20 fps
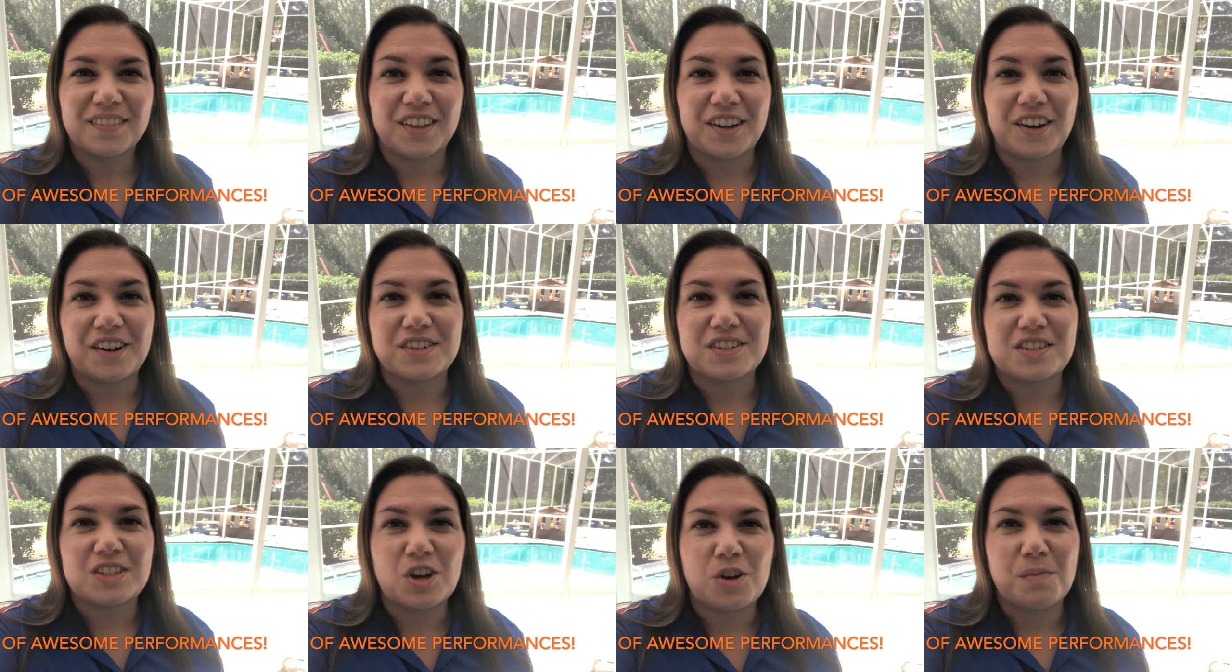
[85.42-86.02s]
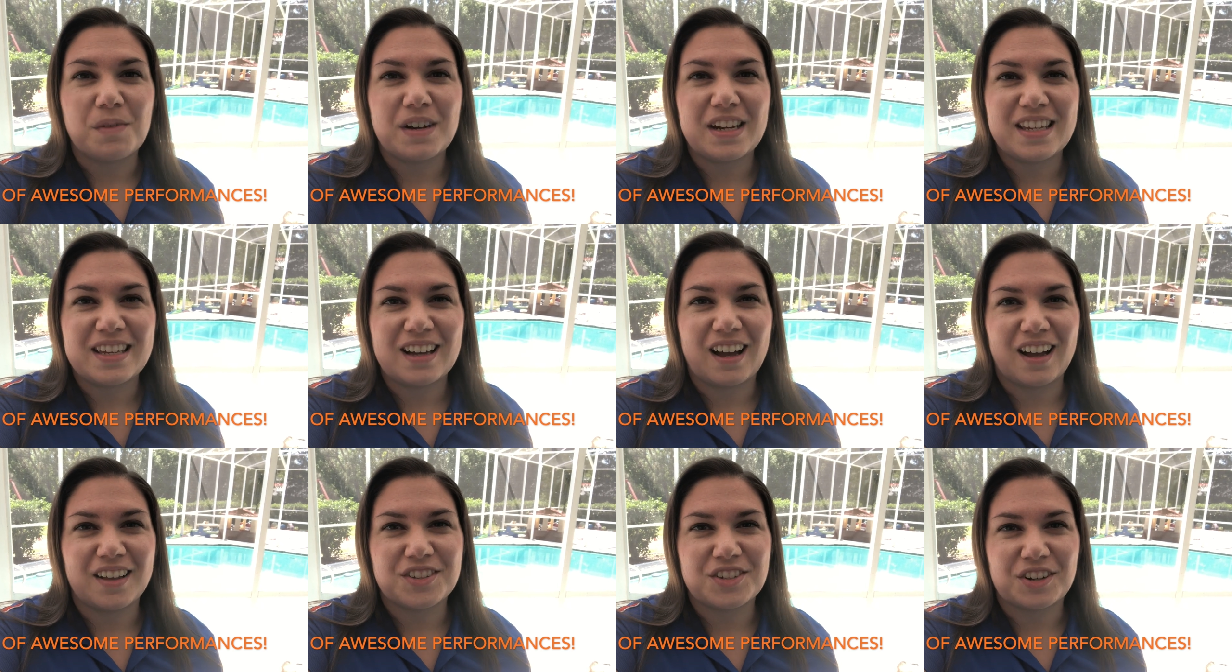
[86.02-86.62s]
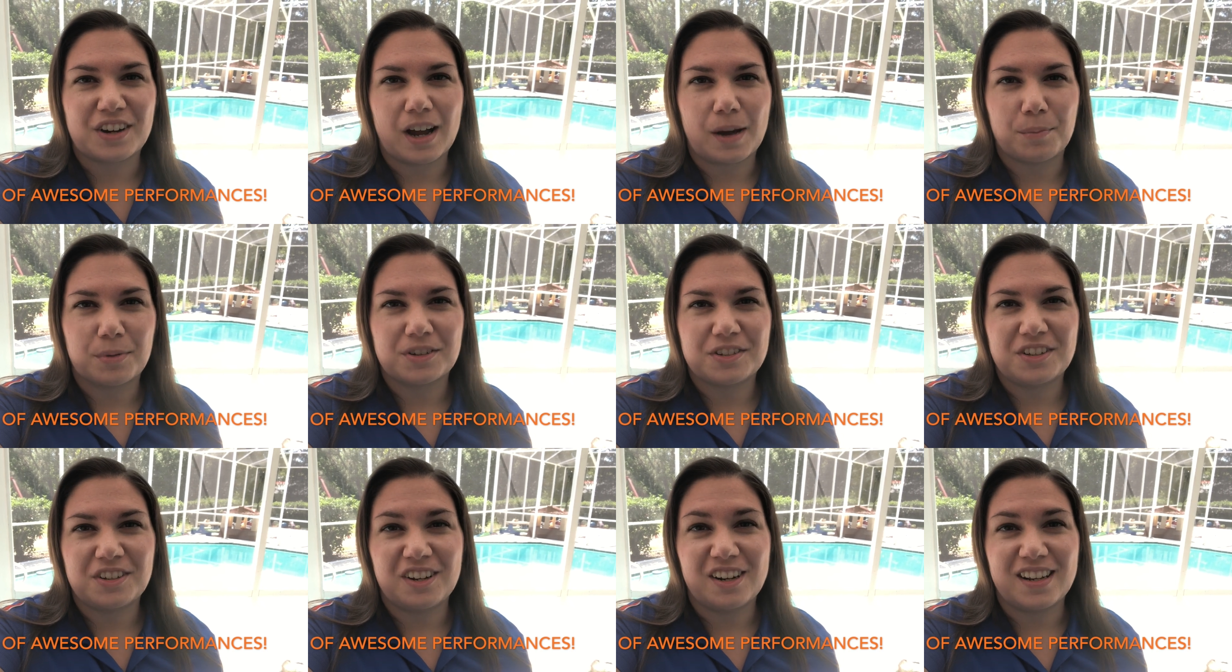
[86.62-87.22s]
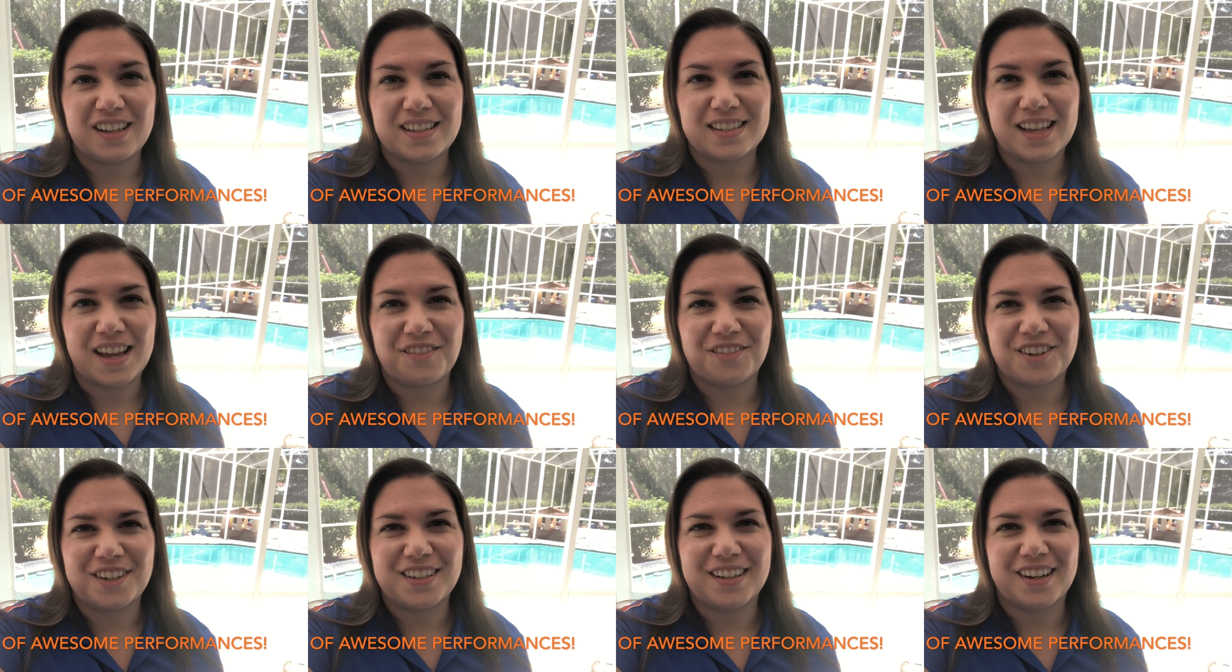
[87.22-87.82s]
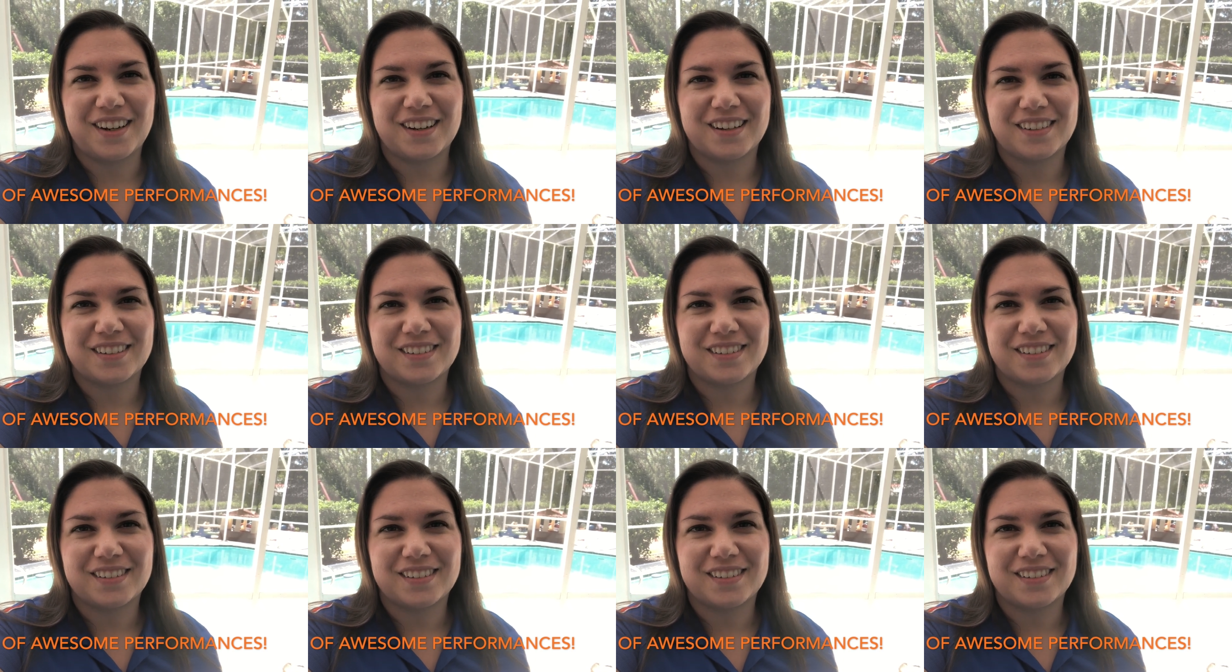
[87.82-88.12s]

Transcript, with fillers: There are so many concert opportunities every year.